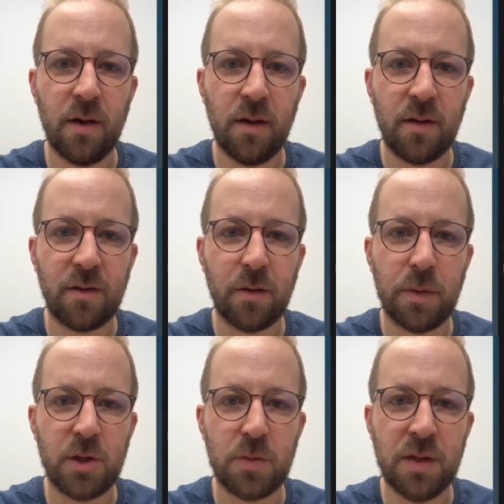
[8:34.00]
So
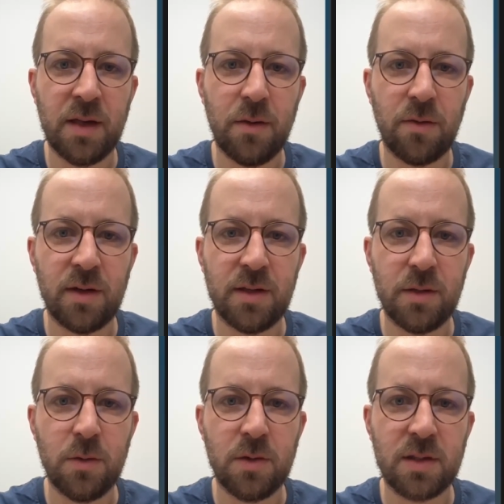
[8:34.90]
PHP
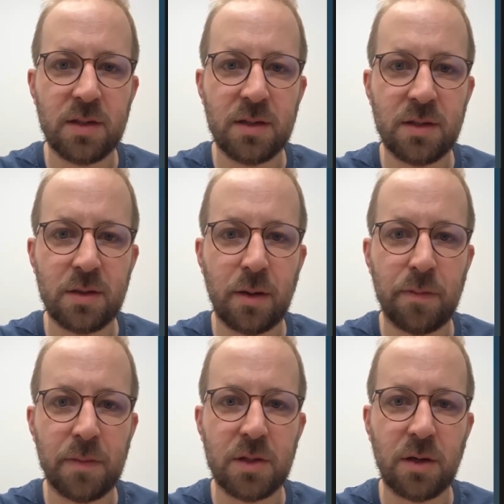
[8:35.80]
reduce
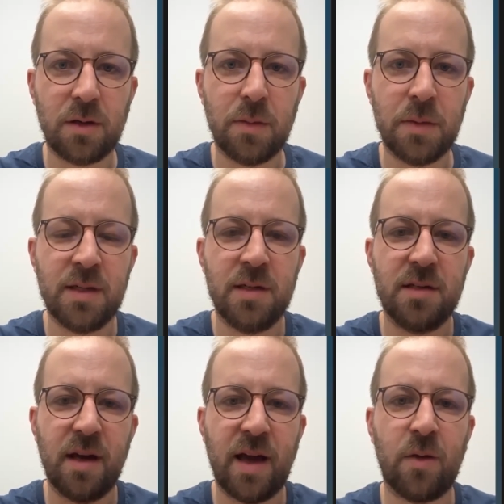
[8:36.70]
DOMDocument,
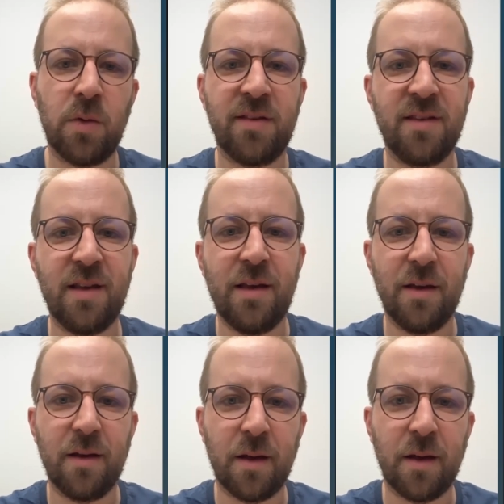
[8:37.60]
and we see